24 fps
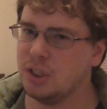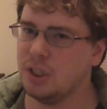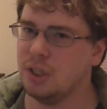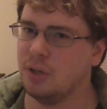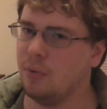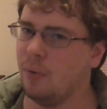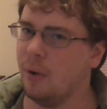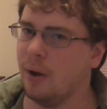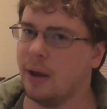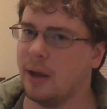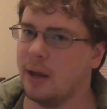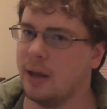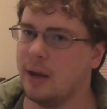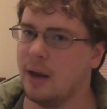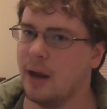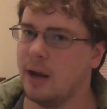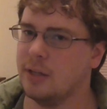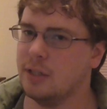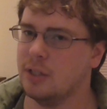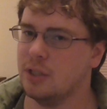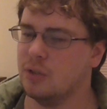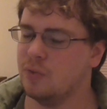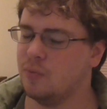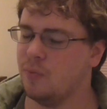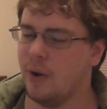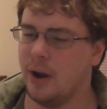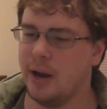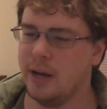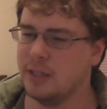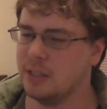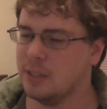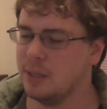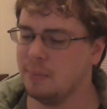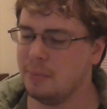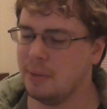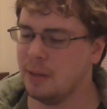she recognizes
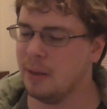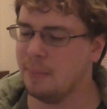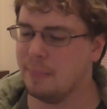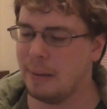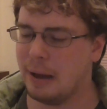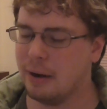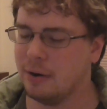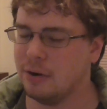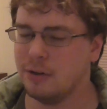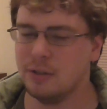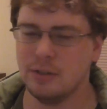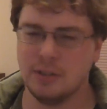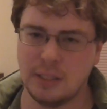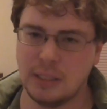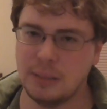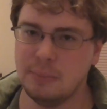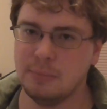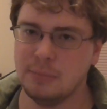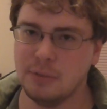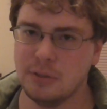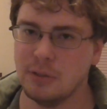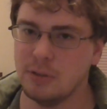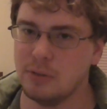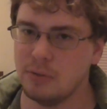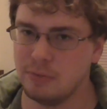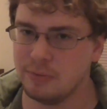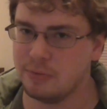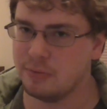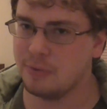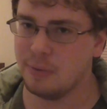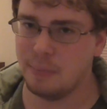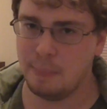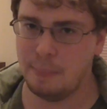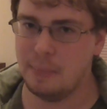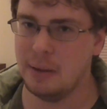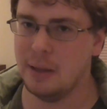Rey. Something about her seems
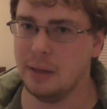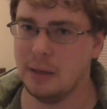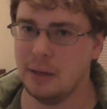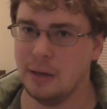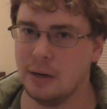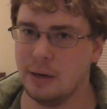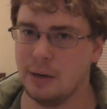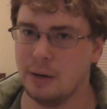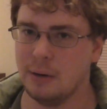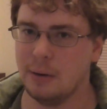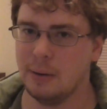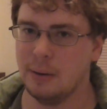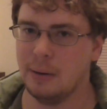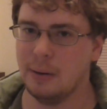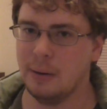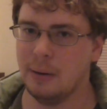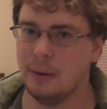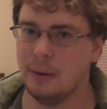familiar.